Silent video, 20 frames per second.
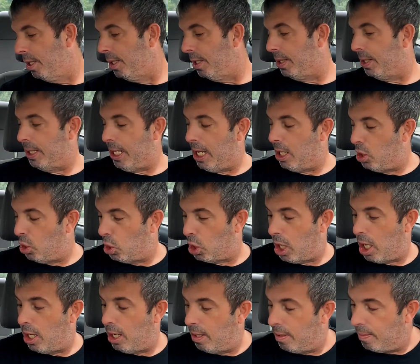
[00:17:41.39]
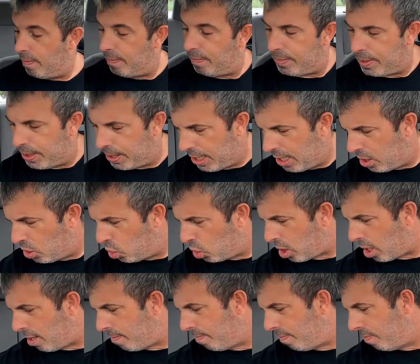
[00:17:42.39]
Sanjay.
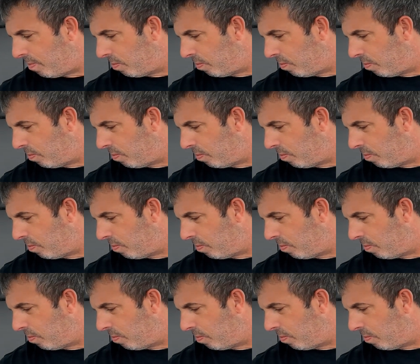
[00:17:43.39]
Sanjob?